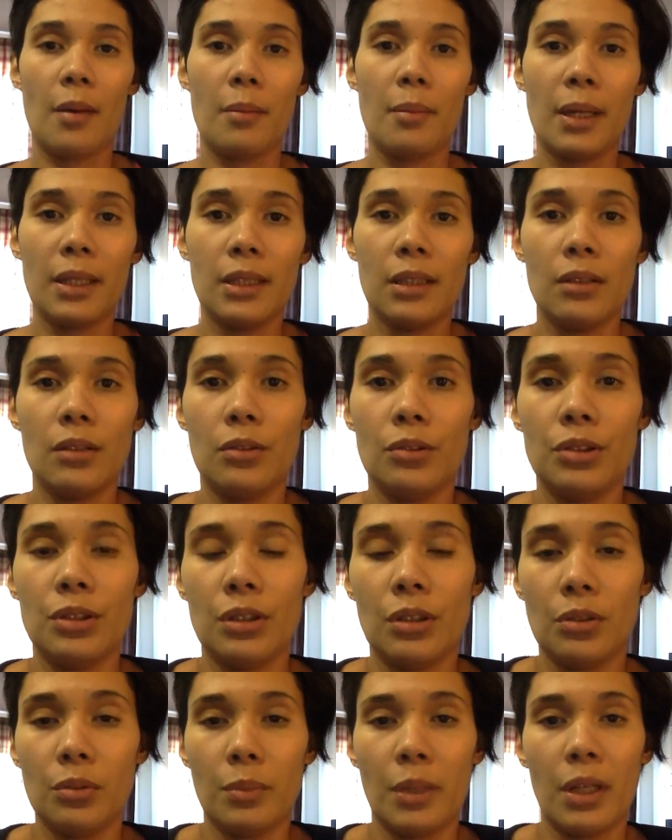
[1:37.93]
body lotion
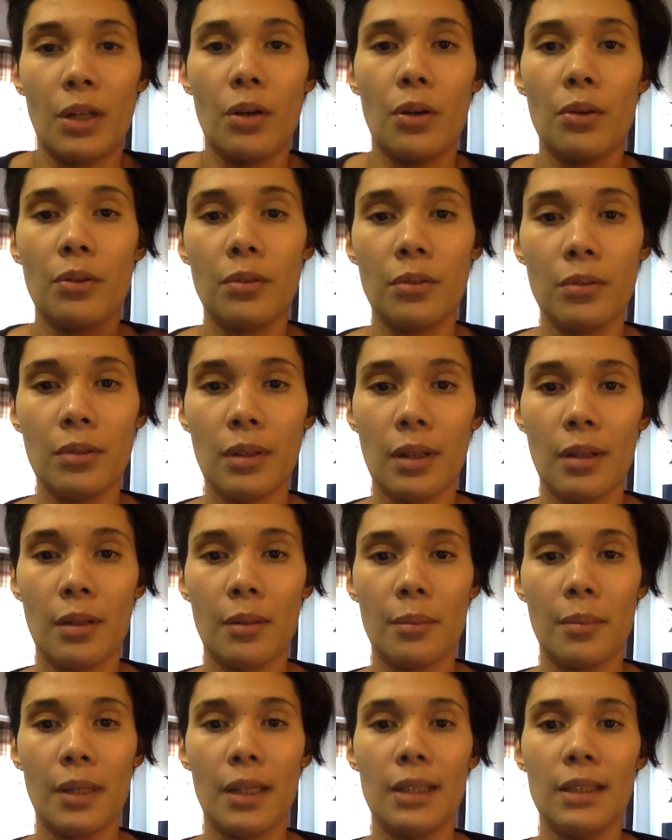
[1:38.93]
on my whole
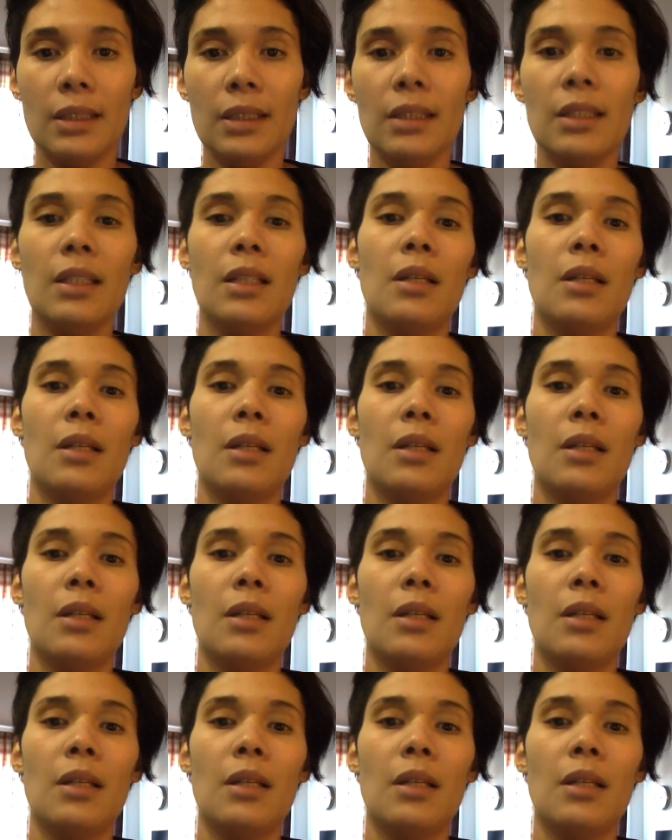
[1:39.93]
body,